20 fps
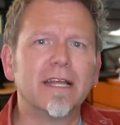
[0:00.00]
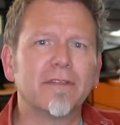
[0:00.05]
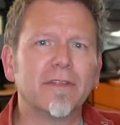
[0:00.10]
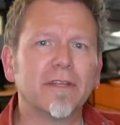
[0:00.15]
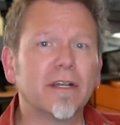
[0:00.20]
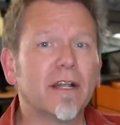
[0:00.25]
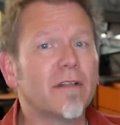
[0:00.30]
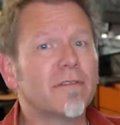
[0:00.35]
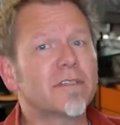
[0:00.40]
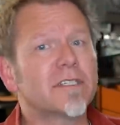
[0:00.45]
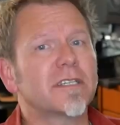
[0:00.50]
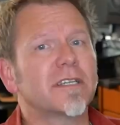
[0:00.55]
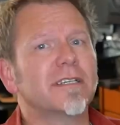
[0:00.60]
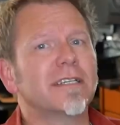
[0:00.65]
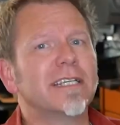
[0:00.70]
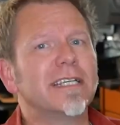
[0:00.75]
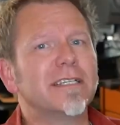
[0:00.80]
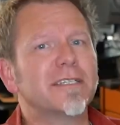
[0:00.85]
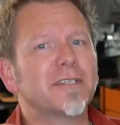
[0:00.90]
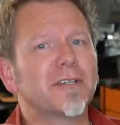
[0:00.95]
that all of a sudden
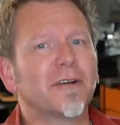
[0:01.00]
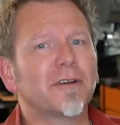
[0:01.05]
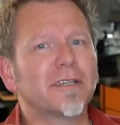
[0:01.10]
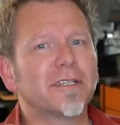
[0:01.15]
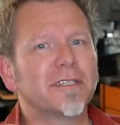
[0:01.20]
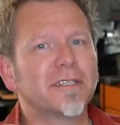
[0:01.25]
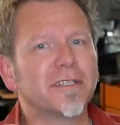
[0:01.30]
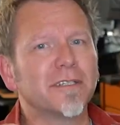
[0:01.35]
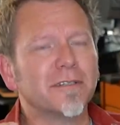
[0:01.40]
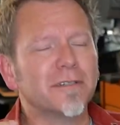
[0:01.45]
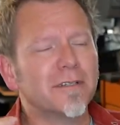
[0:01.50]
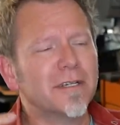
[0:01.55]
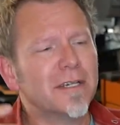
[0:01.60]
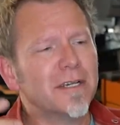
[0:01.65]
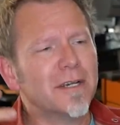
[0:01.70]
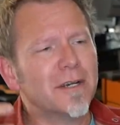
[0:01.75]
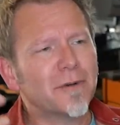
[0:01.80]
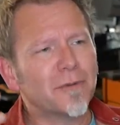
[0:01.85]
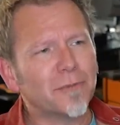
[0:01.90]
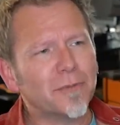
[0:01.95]
he started to
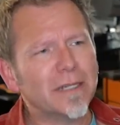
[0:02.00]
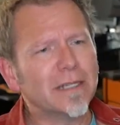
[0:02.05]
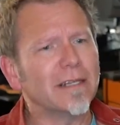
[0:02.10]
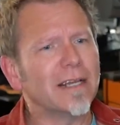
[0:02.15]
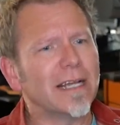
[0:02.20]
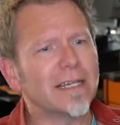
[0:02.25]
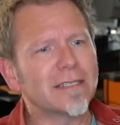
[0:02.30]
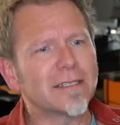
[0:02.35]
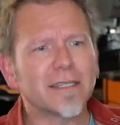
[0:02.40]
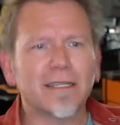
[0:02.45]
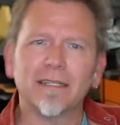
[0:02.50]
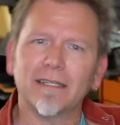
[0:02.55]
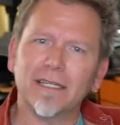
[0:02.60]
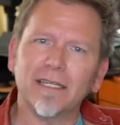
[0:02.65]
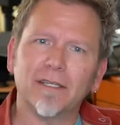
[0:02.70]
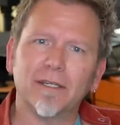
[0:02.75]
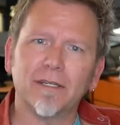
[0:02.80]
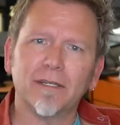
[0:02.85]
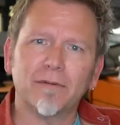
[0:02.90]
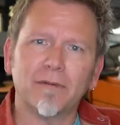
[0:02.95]
realize
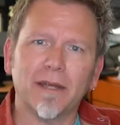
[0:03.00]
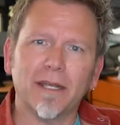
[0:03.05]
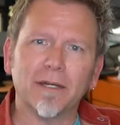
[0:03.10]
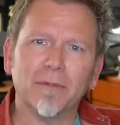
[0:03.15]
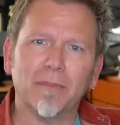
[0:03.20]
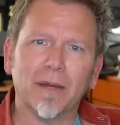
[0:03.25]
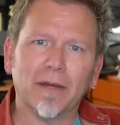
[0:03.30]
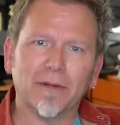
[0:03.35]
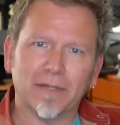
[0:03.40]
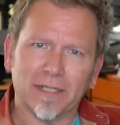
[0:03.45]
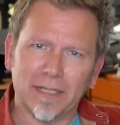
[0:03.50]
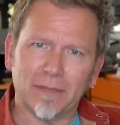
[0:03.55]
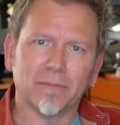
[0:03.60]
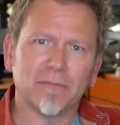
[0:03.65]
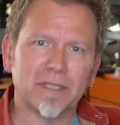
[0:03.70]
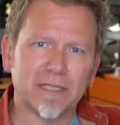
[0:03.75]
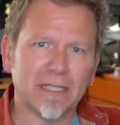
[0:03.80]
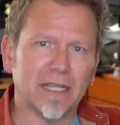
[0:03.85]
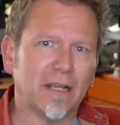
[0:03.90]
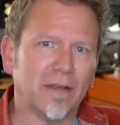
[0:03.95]
he could write about
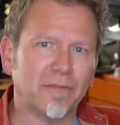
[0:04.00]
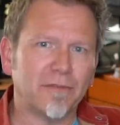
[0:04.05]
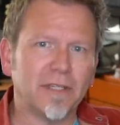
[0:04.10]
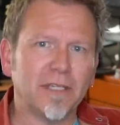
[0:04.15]
himself.